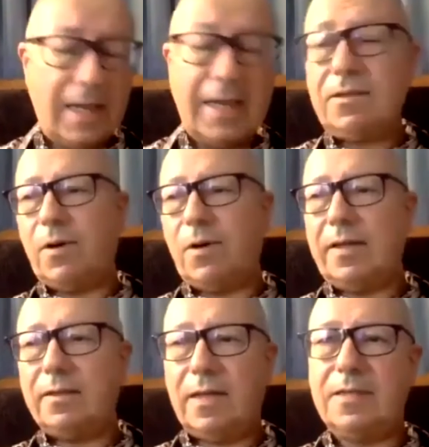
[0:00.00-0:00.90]
the late
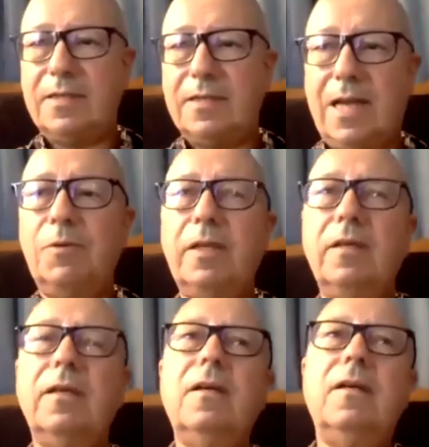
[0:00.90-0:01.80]
great Des
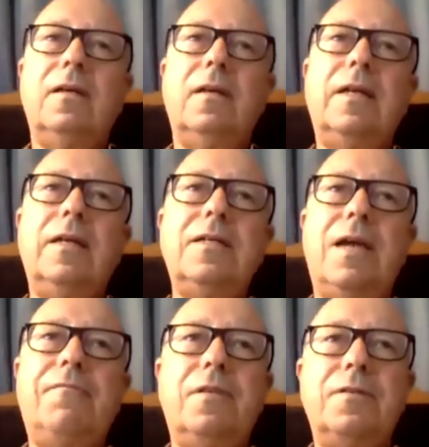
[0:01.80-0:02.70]
Alwi in
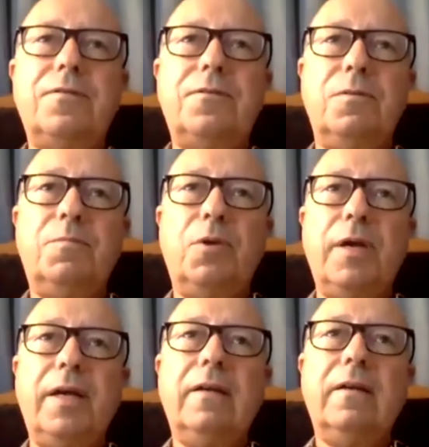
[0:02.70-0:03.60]
his efforts to
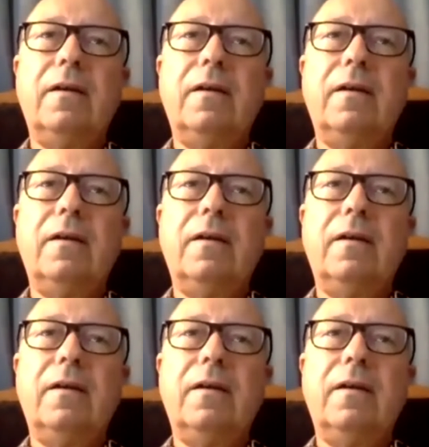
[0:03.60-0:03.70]
bring